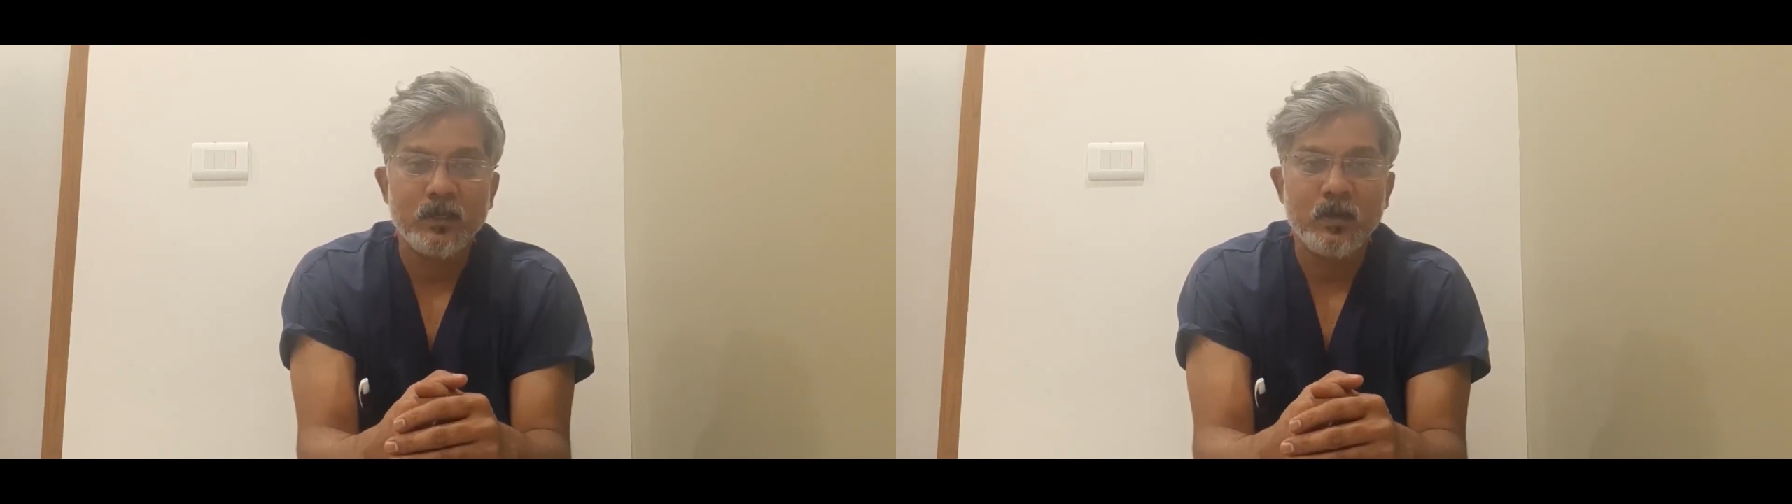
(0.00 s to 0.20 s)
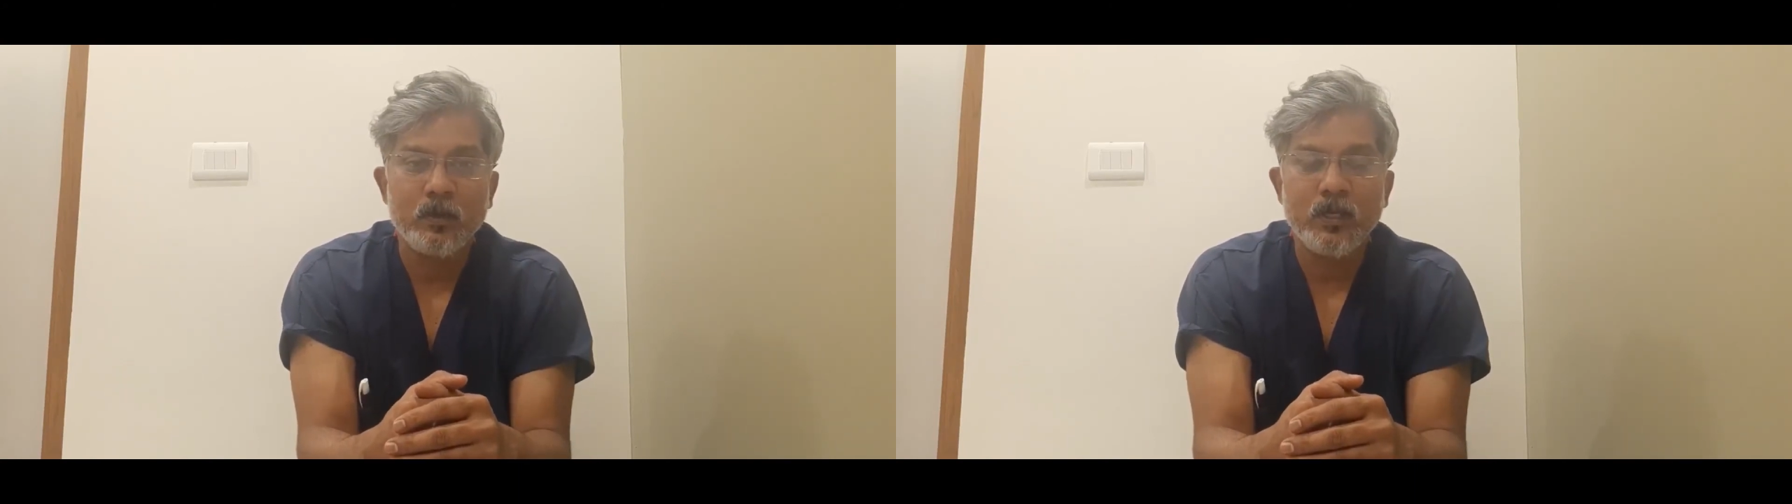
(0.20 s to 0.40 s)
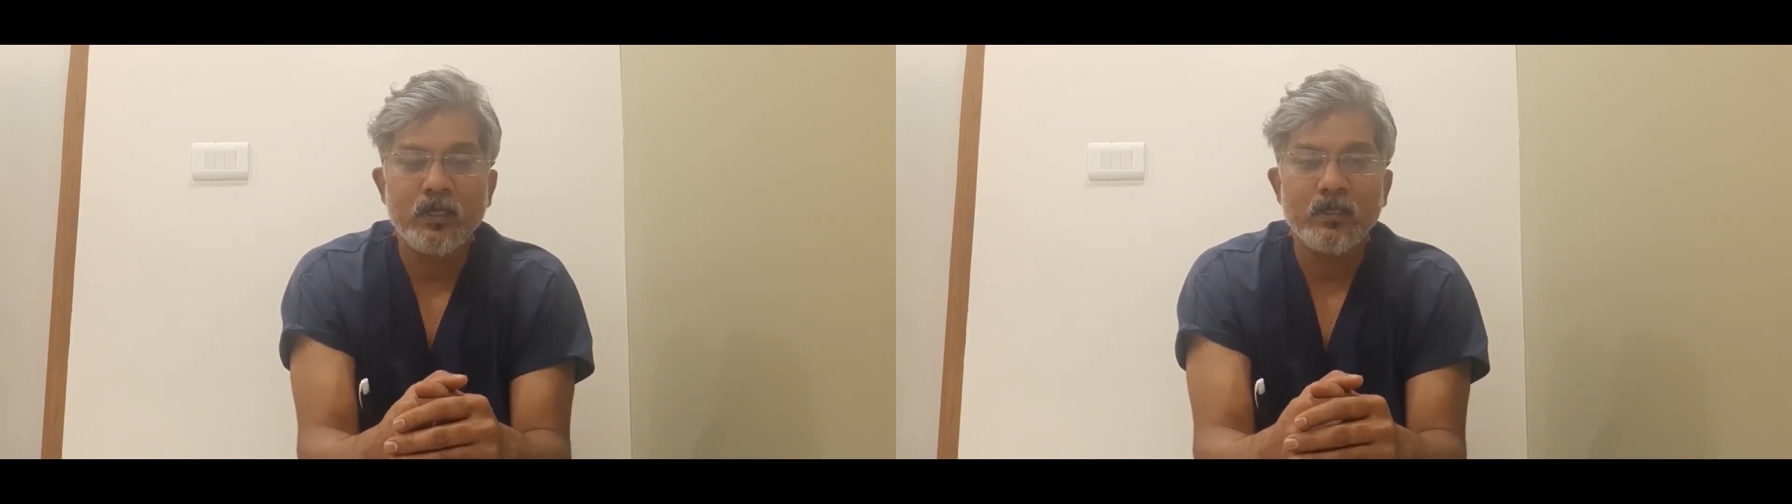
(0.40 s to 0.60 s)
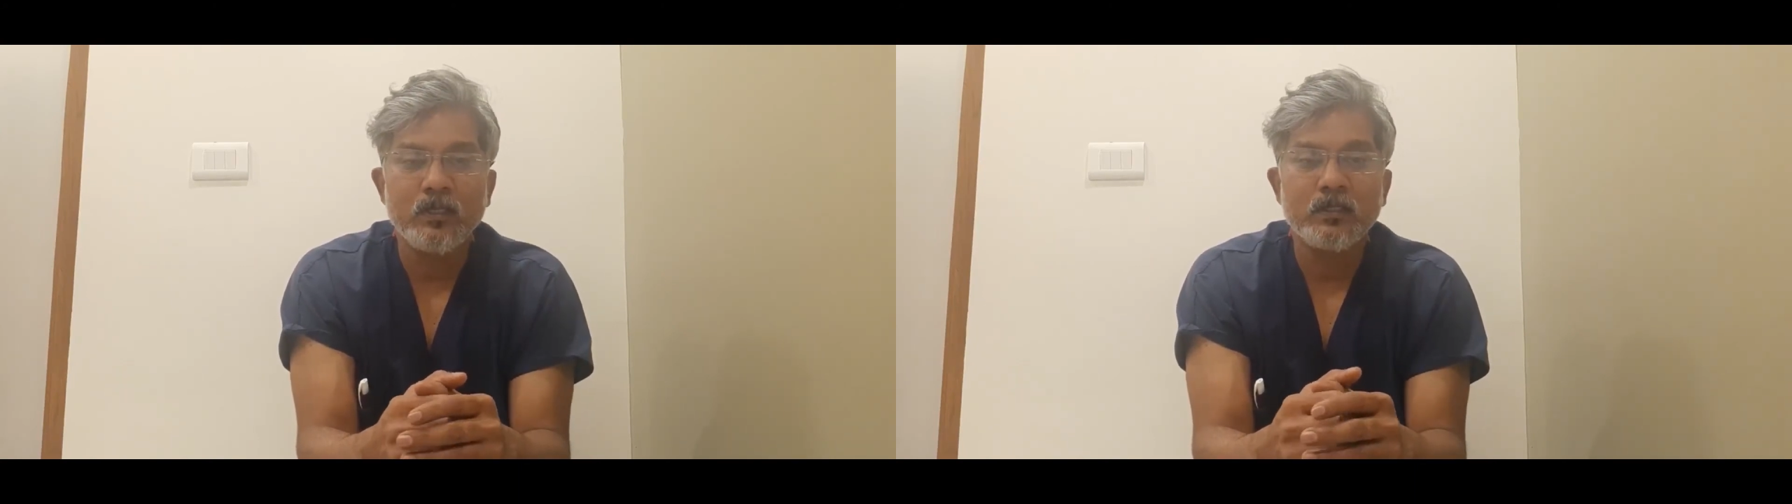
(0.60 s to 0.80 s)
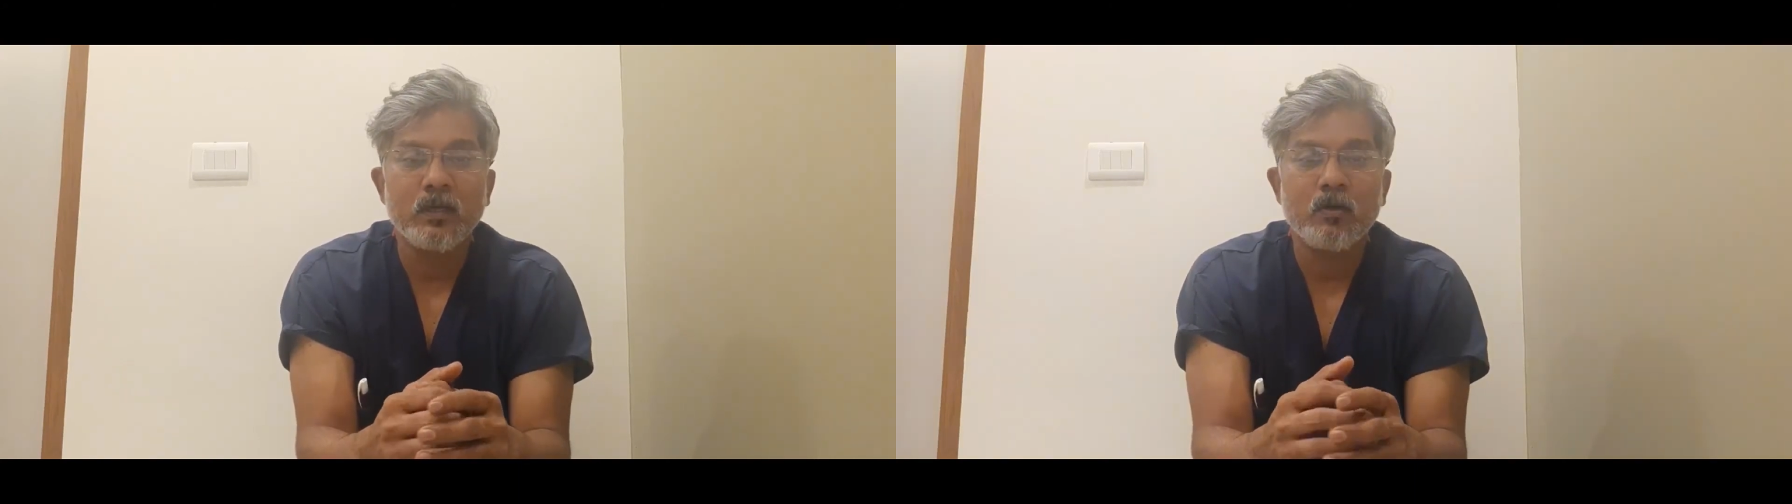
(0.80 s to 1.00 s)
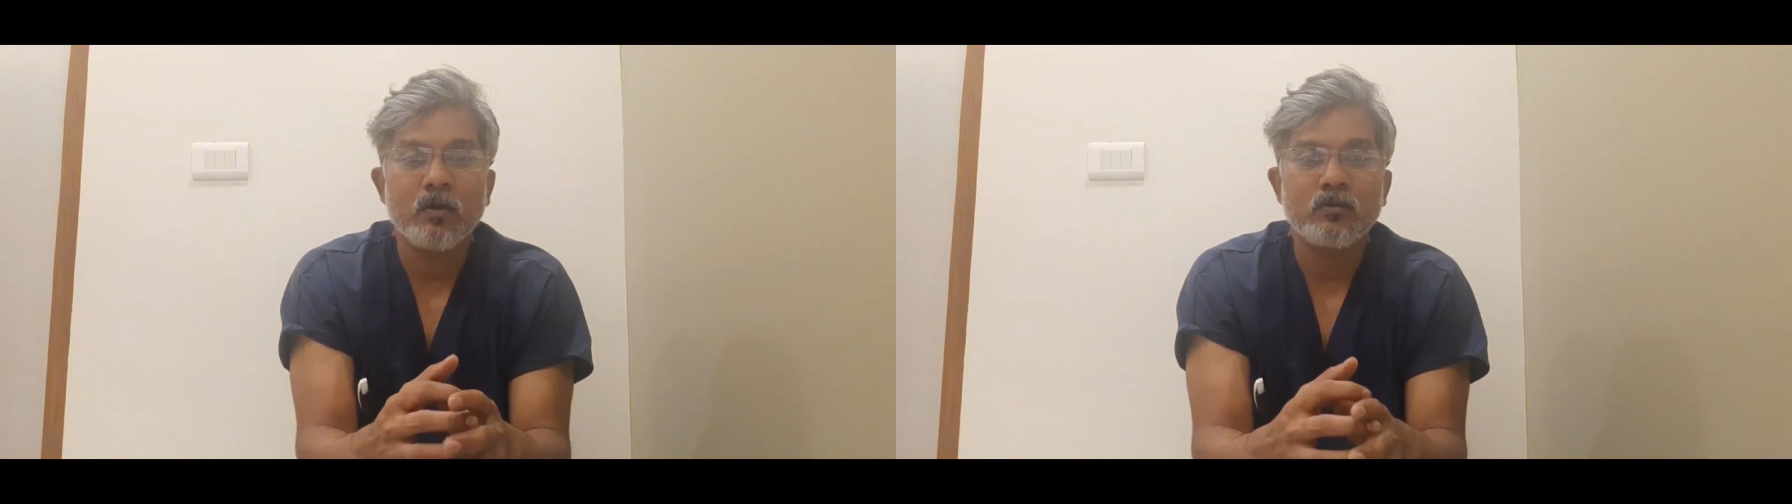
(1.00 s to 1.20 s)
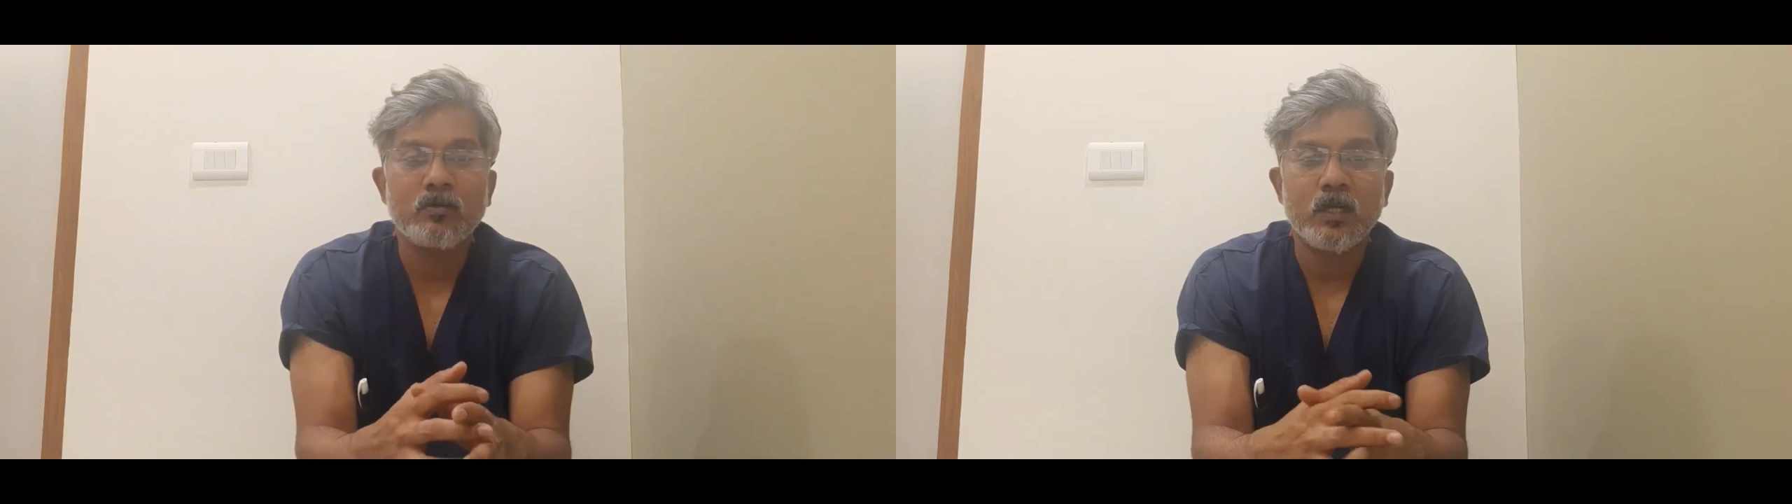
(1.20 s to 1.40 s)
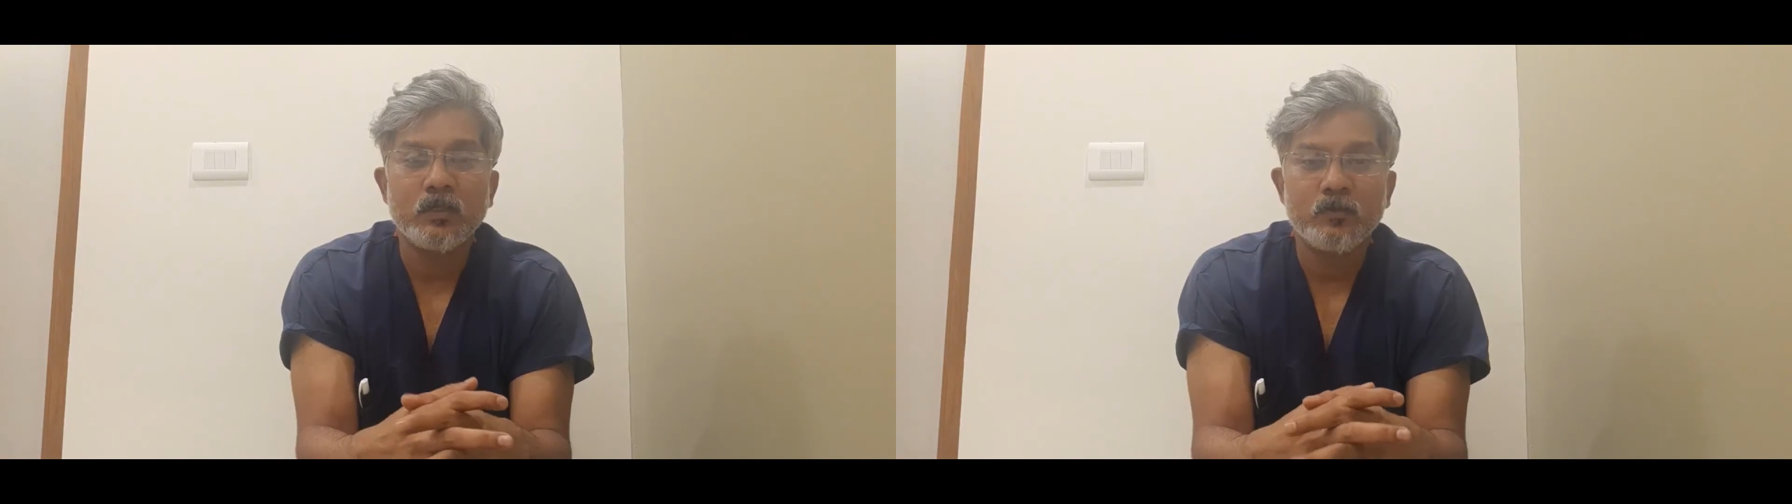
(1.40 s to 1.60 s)
Okay, these are called
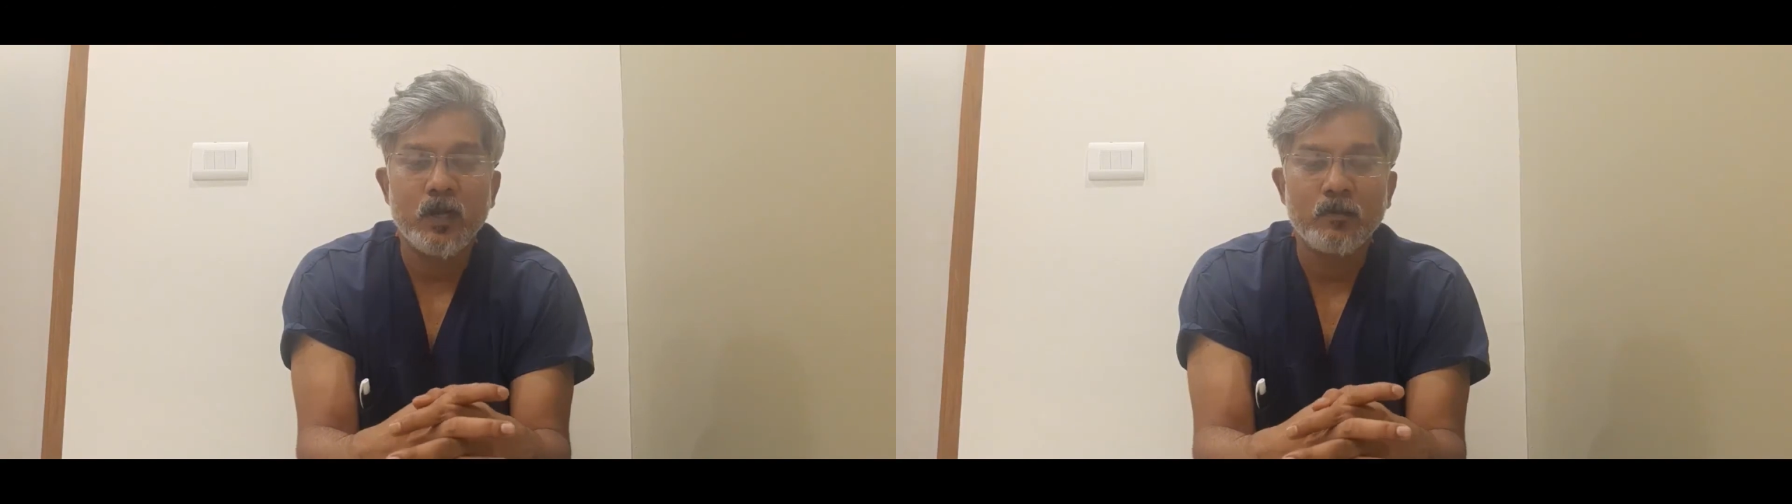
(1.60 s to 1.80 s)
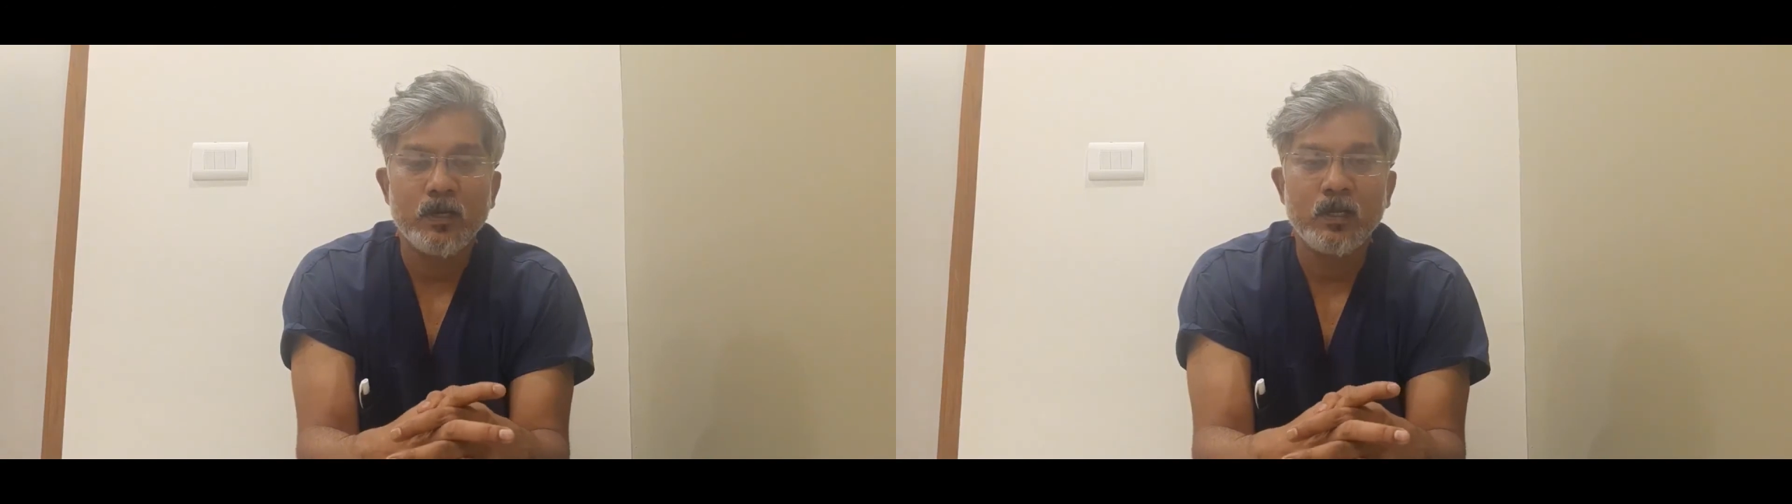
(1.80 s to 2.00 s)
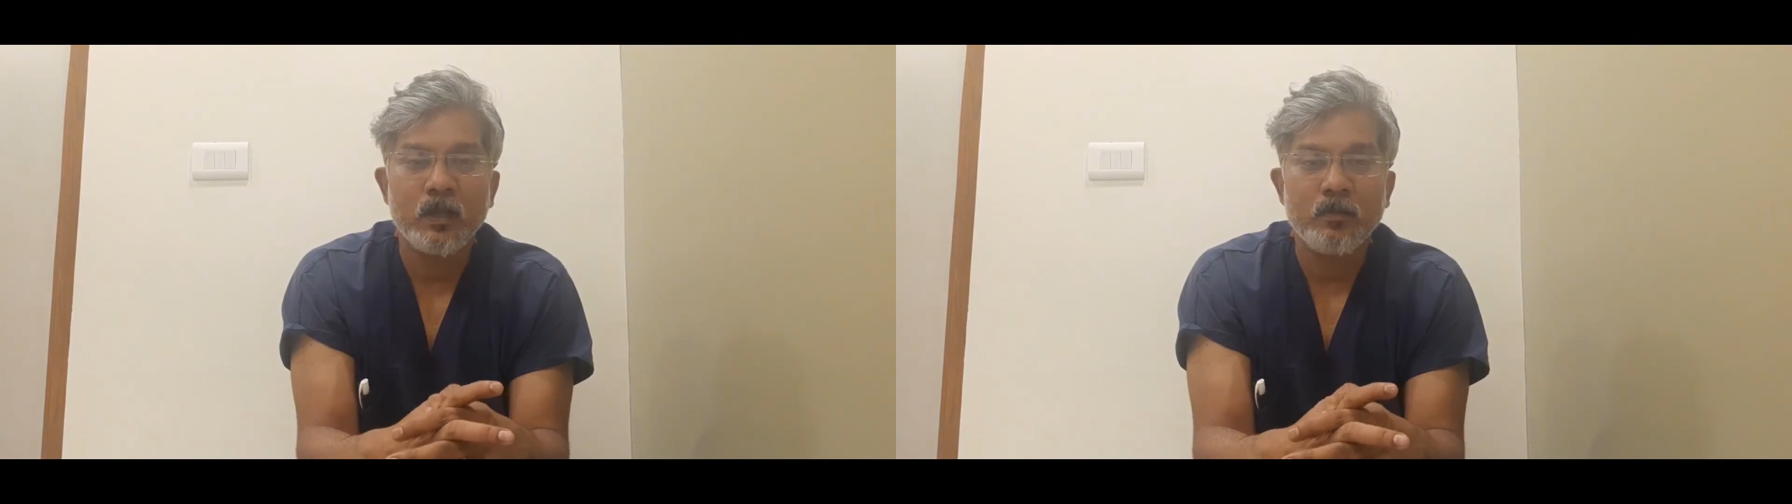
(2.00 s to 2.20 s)
transforaminal